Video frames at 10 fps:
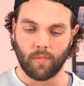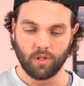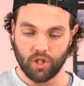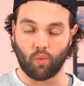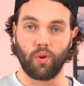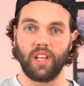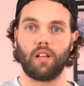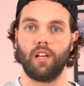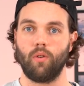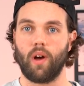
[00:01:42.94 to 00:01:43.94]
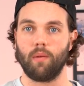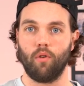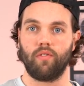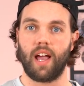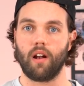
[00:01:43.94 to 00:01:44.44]
it's just a really clean way to
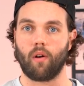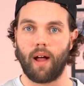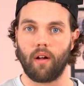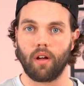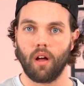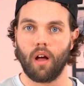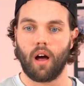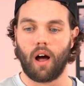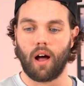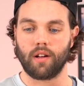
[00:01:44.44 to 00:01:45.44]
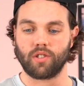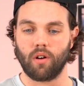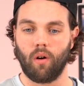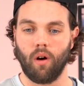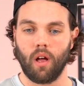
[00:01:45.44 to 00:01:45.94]
move data around. Uh,
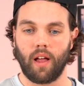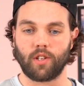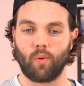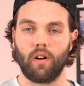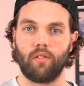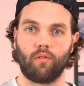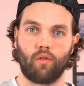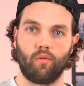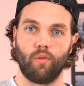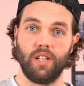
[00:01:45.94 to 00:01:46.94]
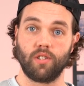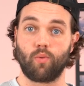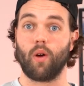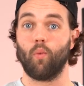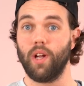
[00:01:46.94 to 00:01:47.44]
so that's one of the reasons
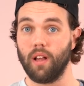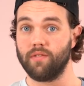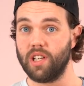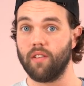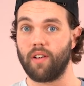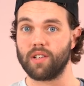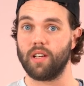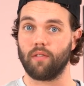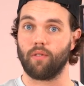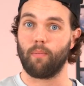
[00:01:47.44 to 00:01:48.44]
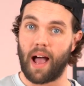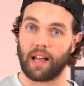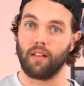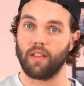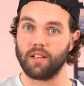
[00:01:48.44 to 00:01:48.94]
why we love ZFS here for
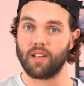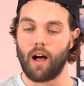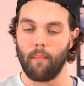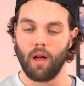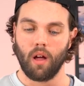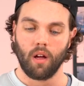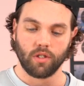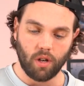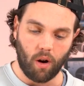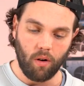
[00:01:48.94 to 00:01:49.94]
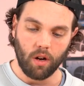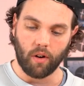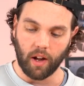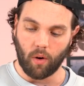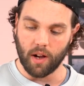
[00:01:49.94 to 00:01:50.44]
backing things up. So
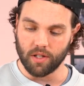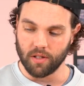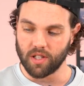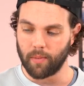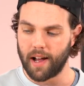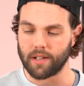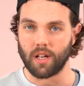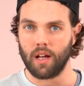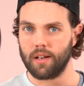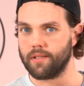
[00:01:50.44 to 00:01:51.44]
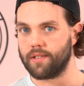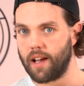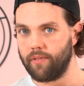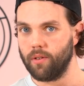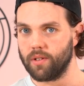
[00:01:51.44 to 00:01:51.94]
great question that someone asked, does
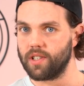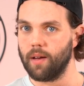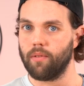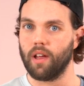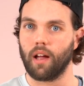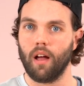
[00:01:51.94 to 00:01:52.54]
Ceph do the same thing?